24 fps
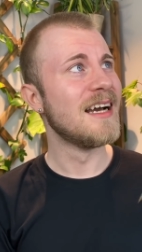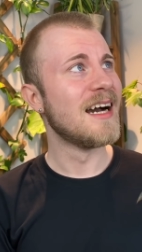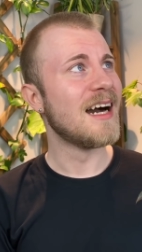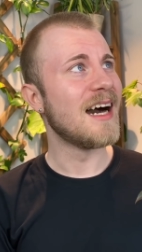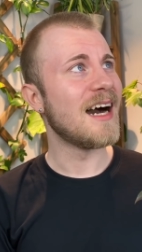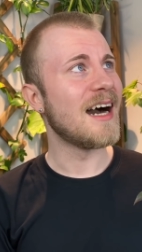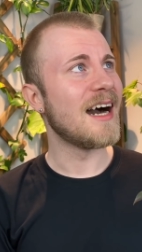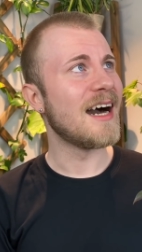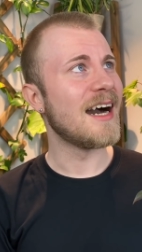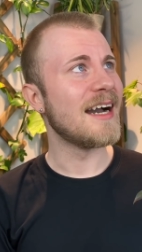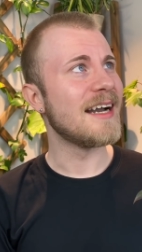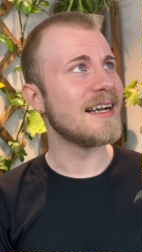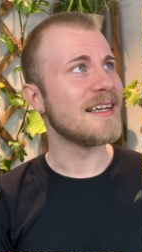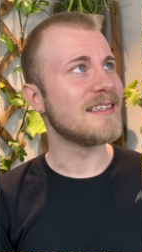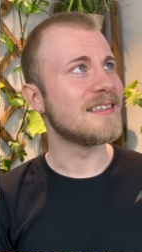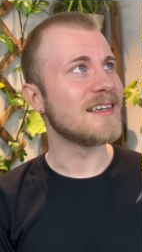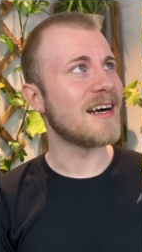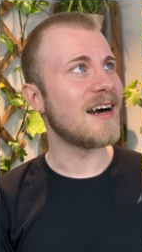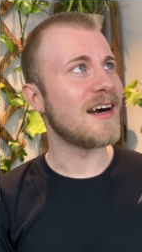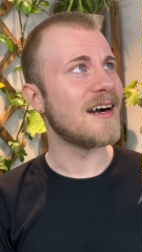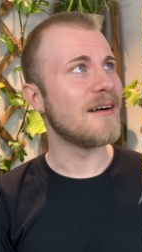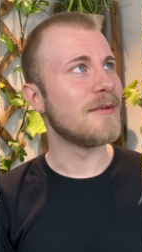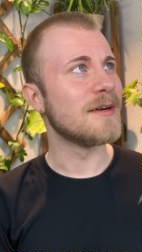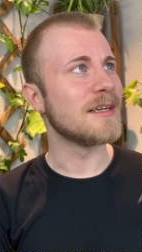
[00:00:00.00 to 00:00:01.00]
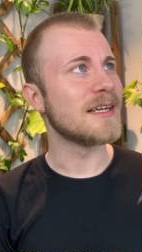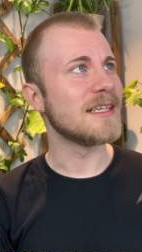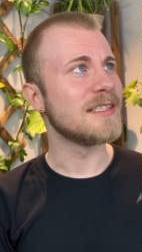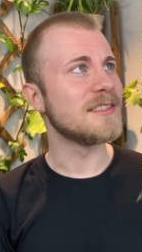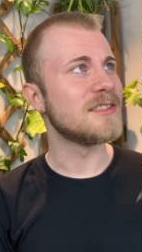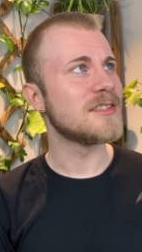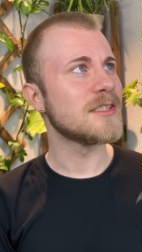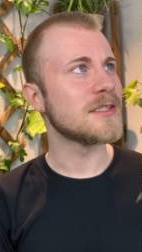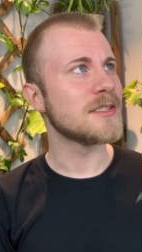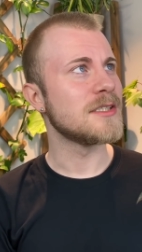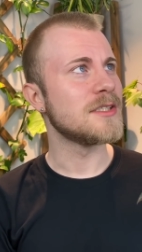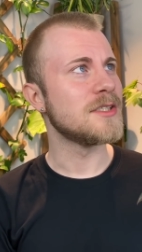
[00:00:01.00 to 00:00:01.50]
I got when I
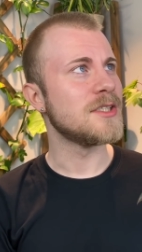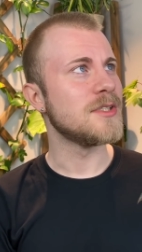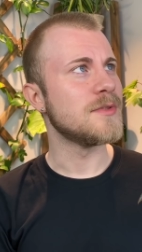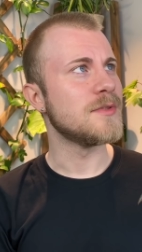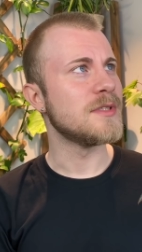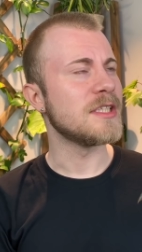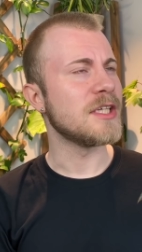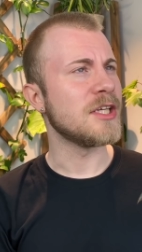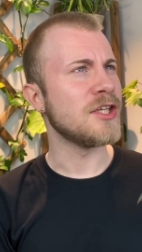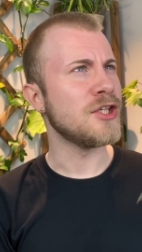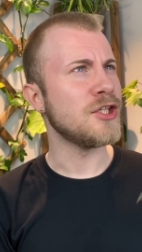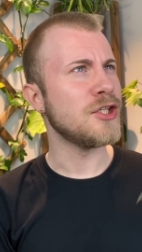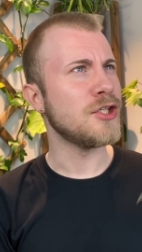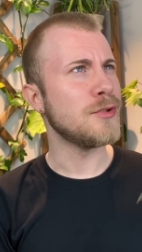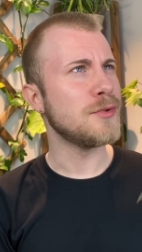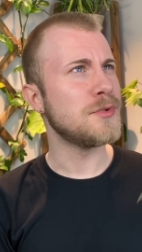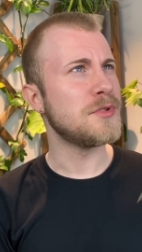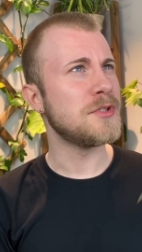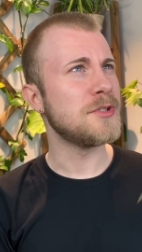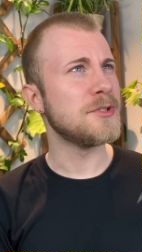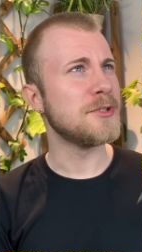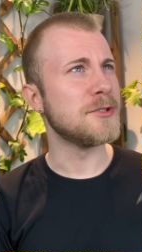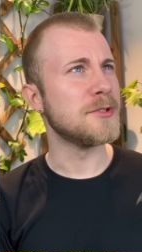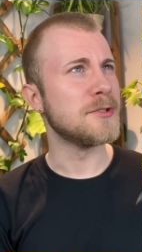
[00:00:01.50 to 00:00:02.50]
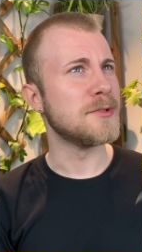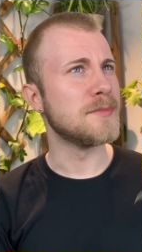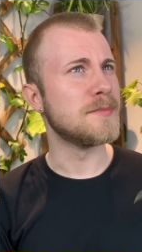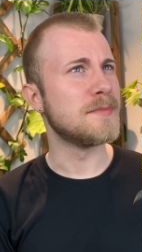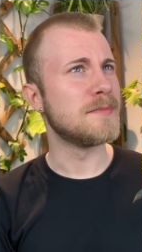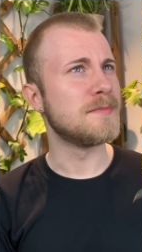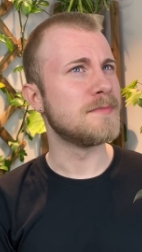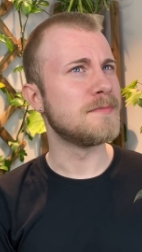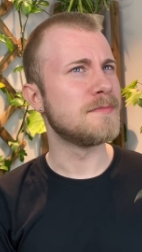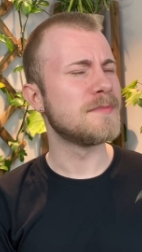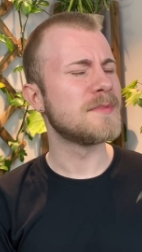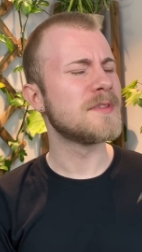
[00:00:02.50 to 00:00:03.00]
started doing YouTube.
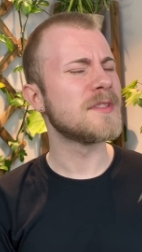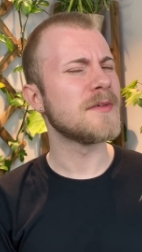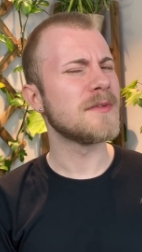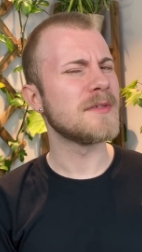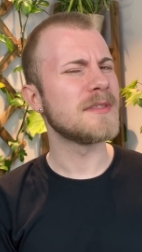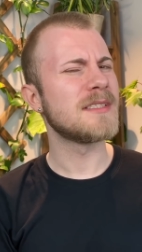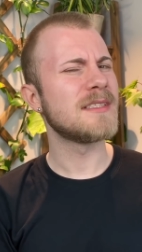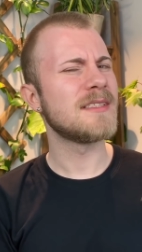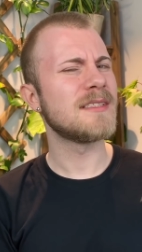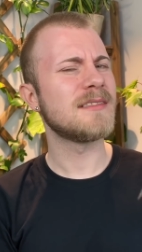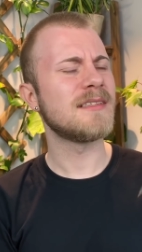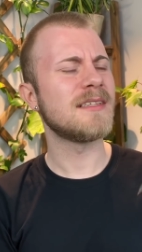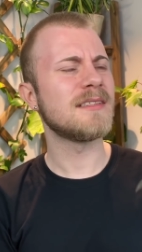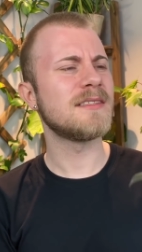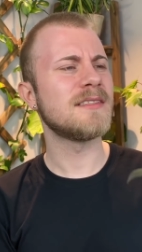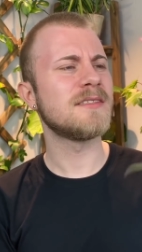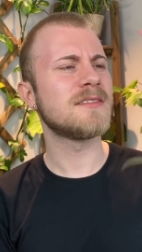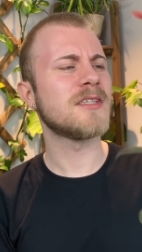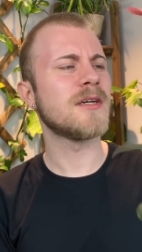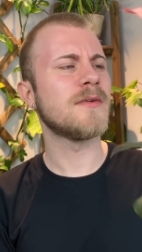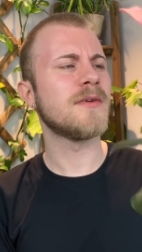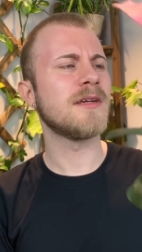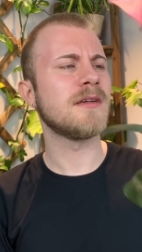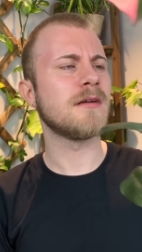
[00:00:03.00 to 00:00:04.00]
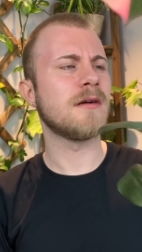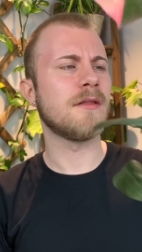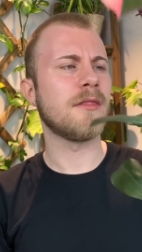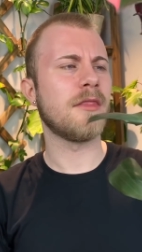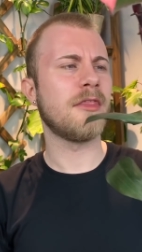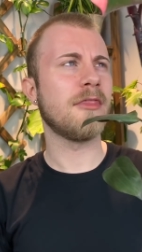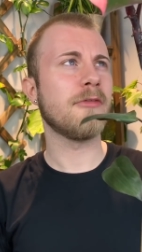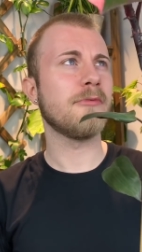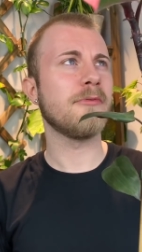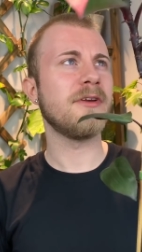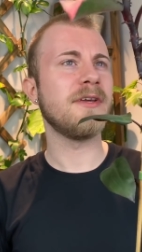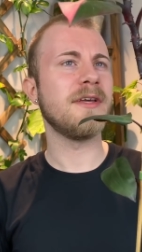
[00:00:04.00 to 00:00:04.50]
So this is, this is going on
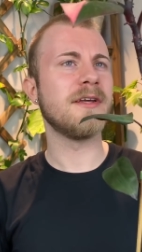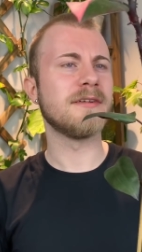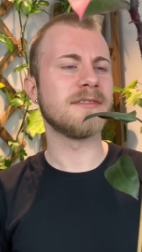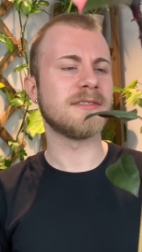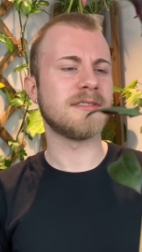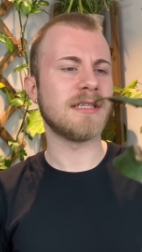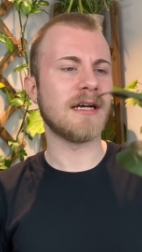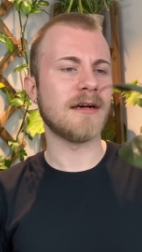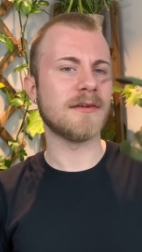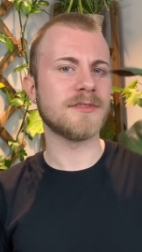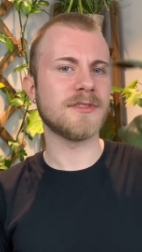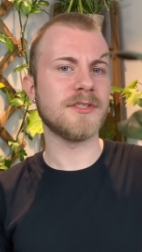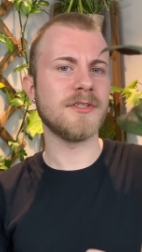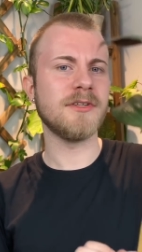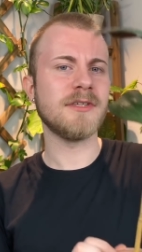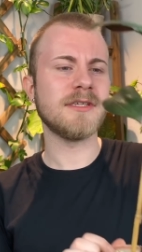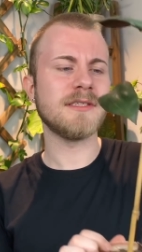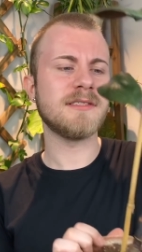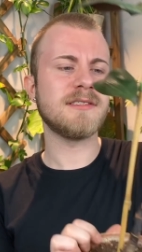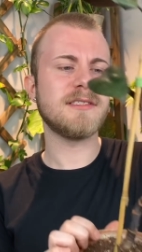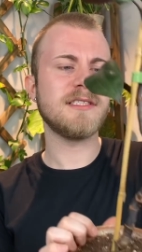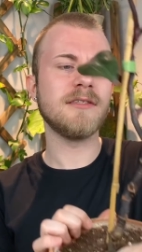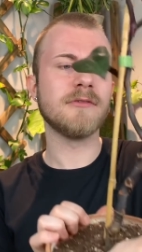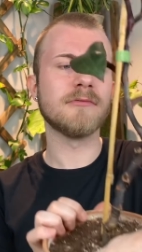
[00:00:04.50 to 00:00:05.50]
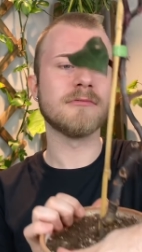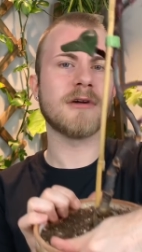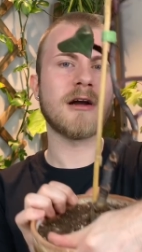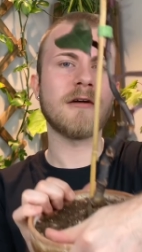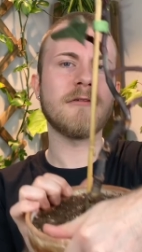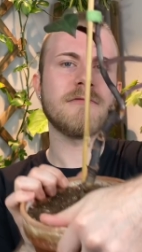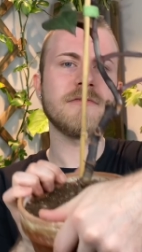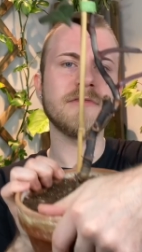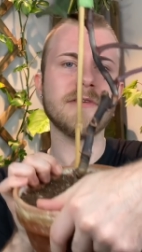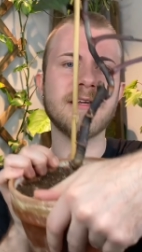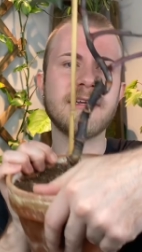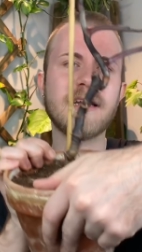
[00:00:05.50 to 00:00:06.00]
three years now. So you can see
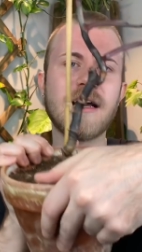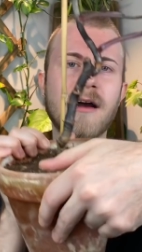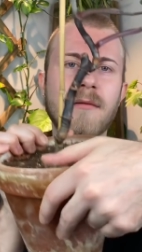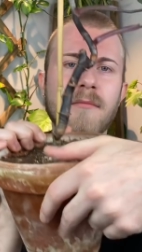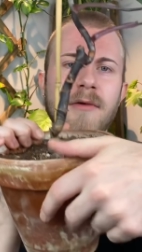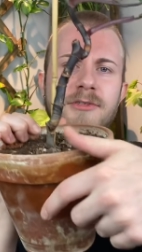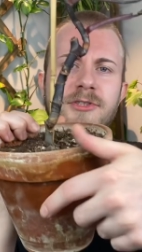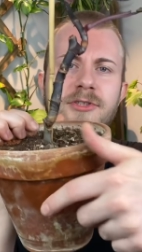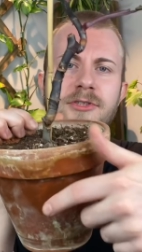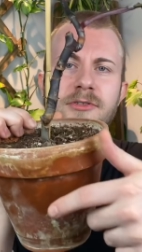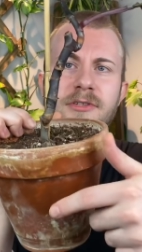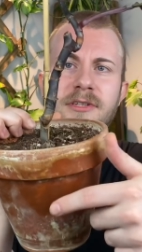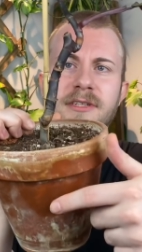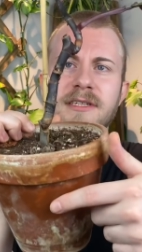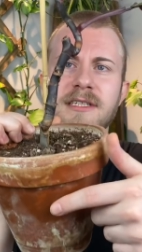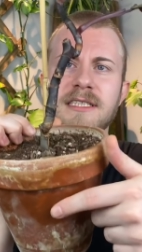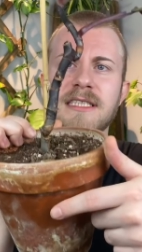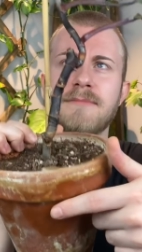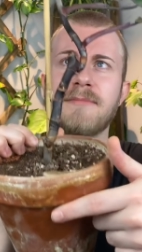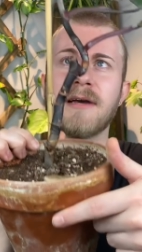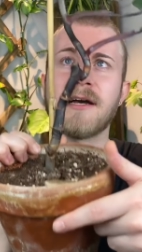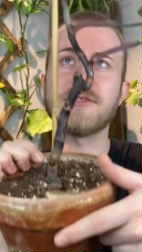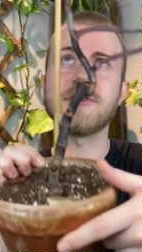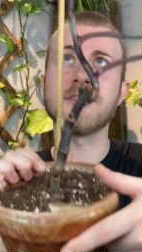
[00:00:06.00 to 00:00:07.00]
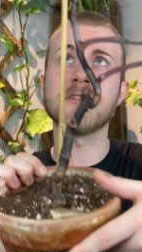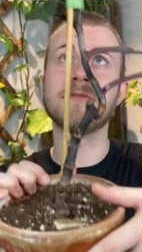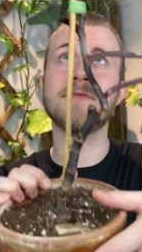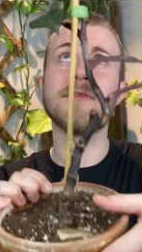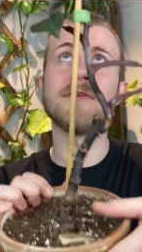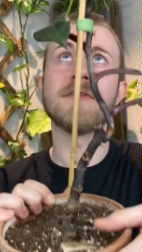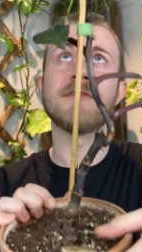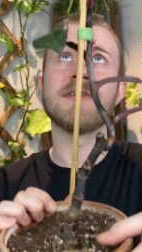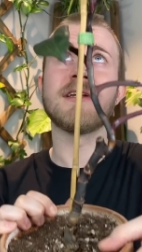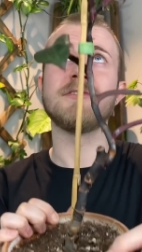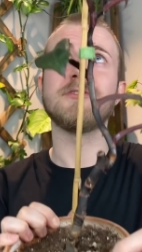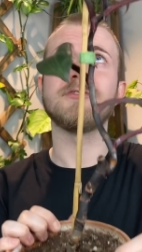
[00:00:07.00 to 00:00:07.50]
roughly how much you could expect your
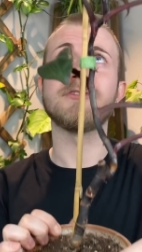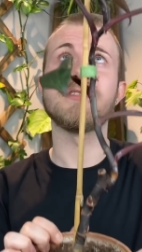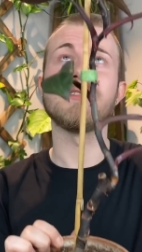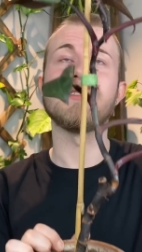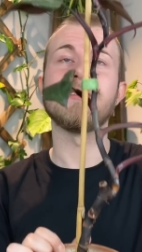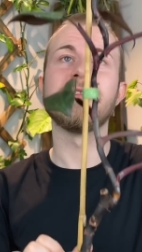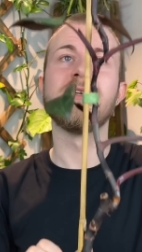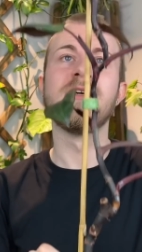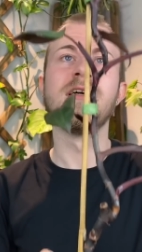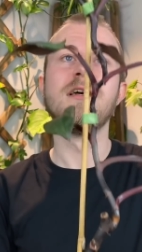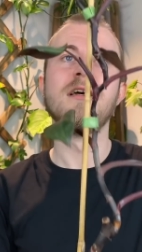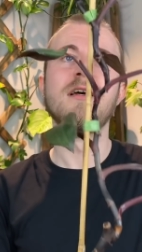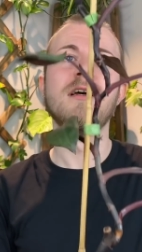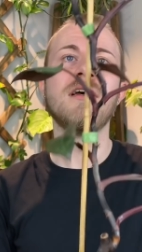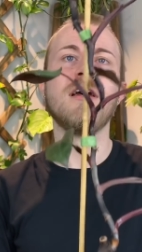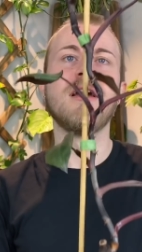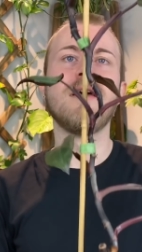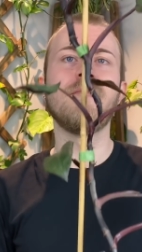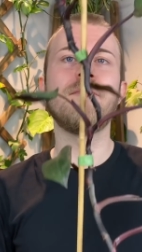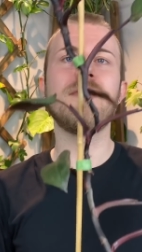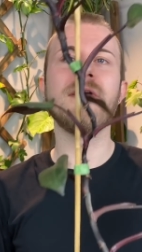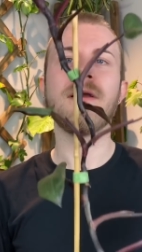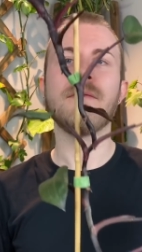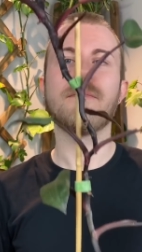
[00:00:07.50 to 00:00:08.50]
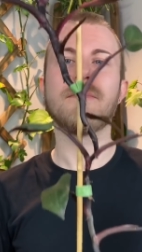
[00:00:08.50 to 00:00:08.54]
philodendron Pink